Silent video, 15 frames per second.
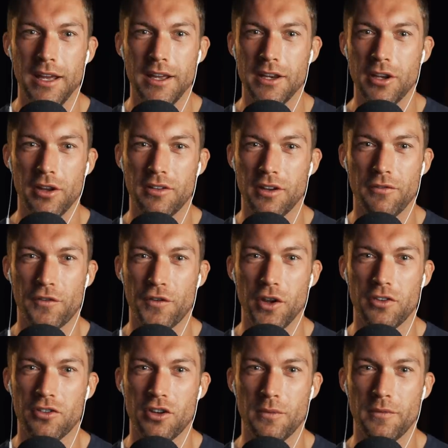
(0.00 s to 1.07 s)
You know, is it
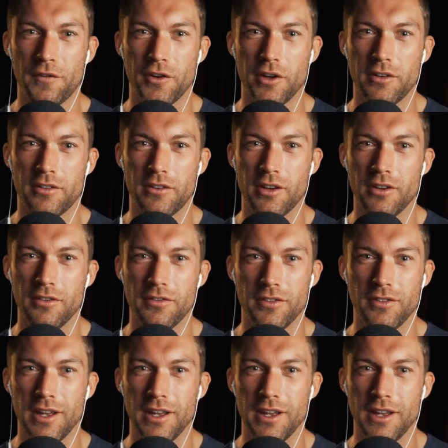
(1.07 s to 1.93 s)
first come first serve?